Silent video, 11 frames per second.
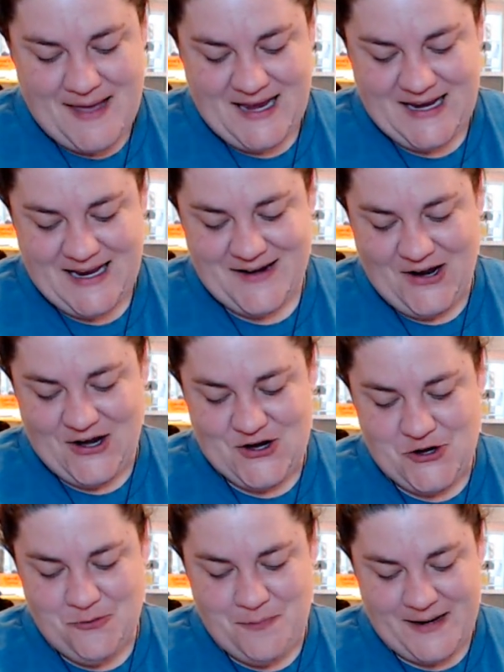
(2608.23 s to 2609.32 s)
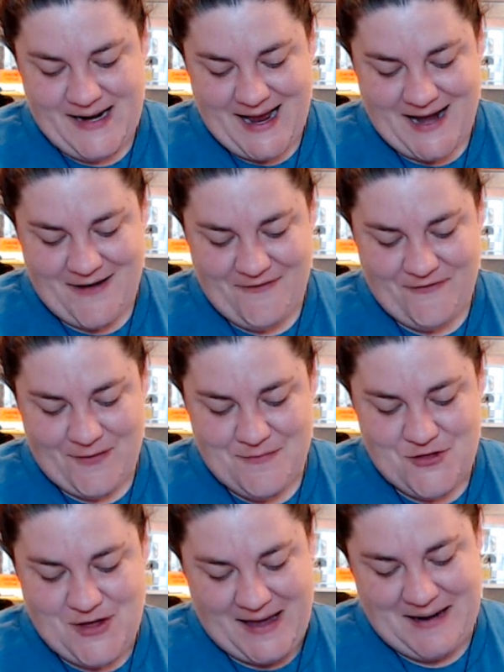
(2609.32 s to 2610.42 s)
need a new banana from
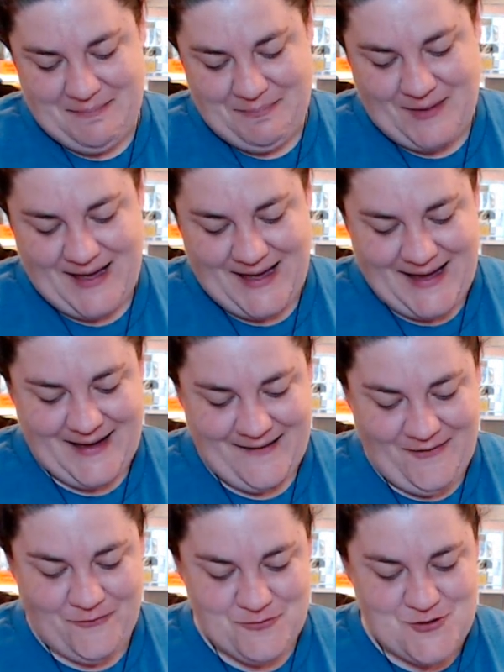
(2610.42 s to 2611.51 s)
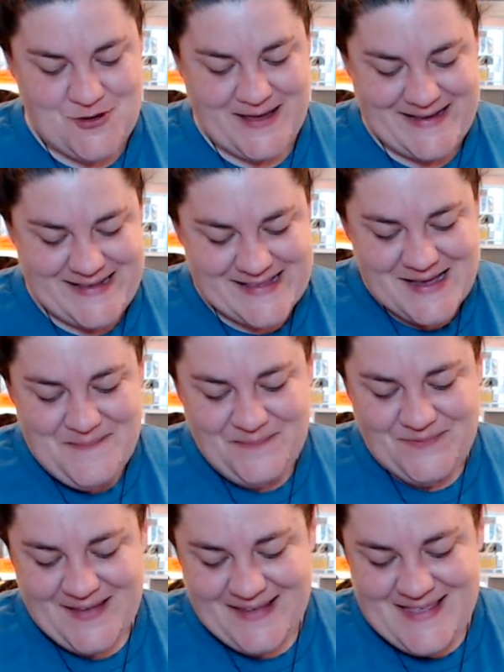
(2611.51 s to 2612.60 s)
Janet P. Oh, gee.
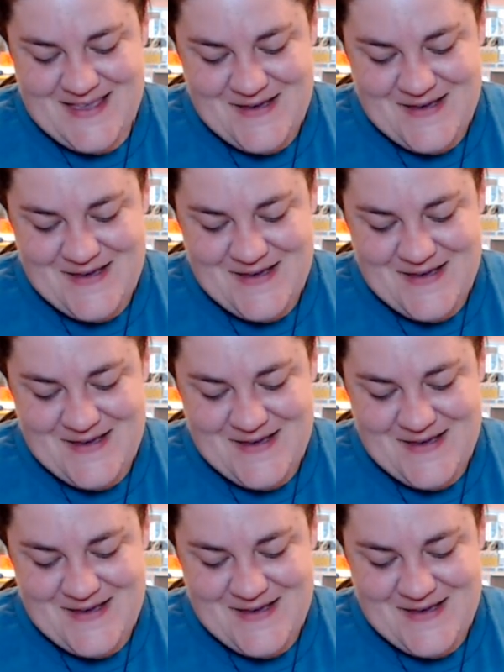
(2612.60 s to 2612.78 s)
you